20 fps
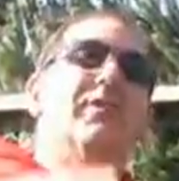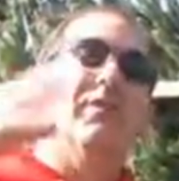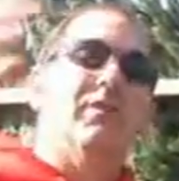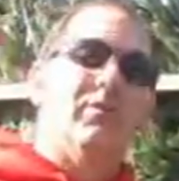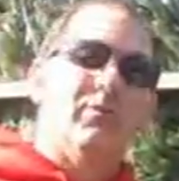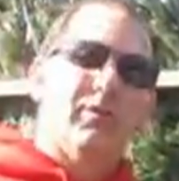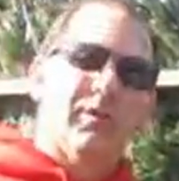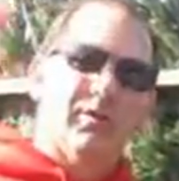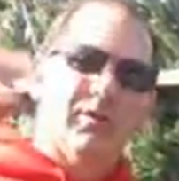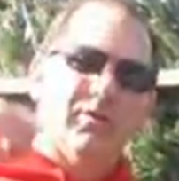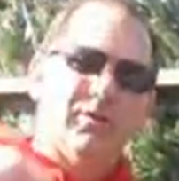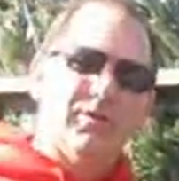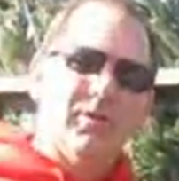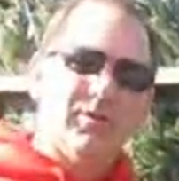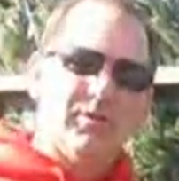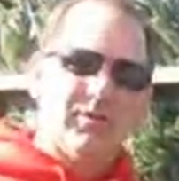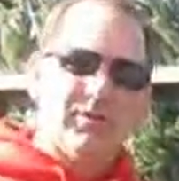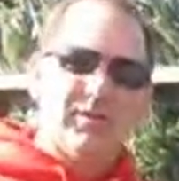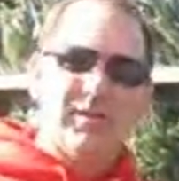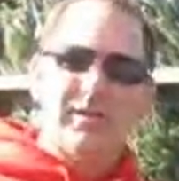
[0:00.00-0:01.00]
field where there's
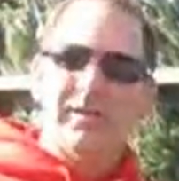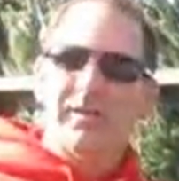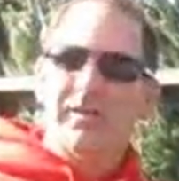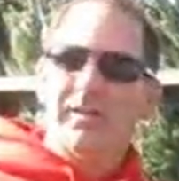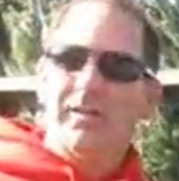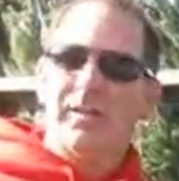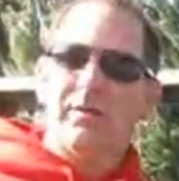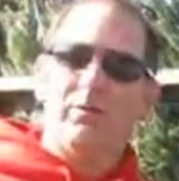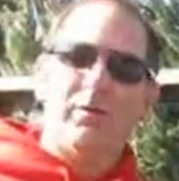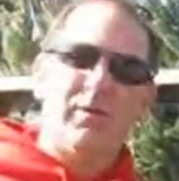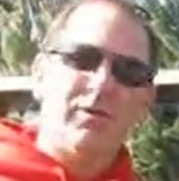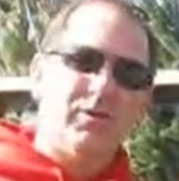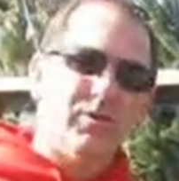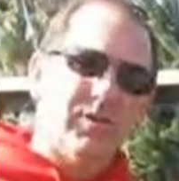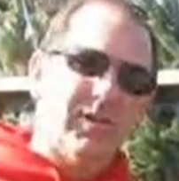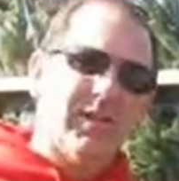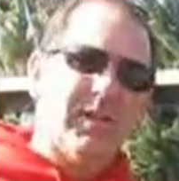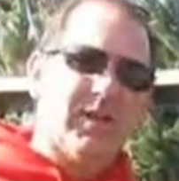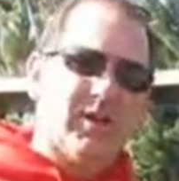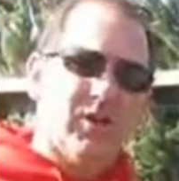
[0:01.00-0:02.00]
no ceiling than when you
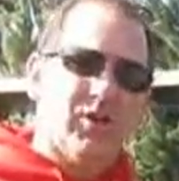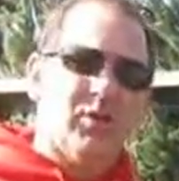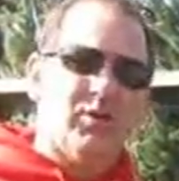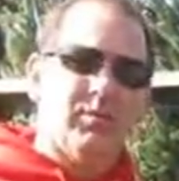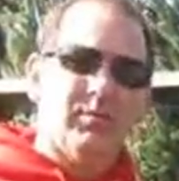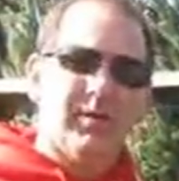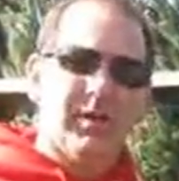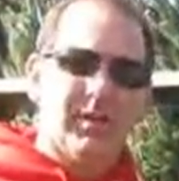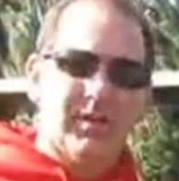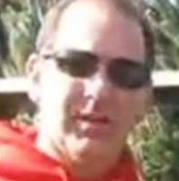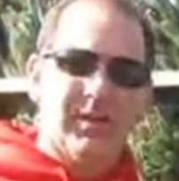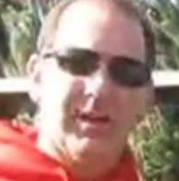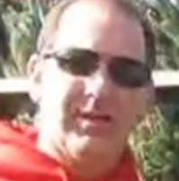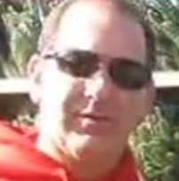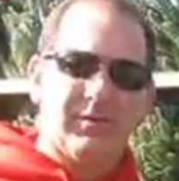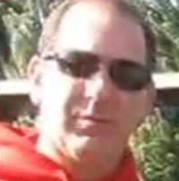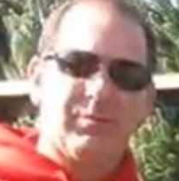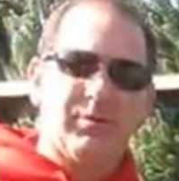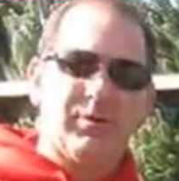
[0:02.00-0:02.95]
get home and you have to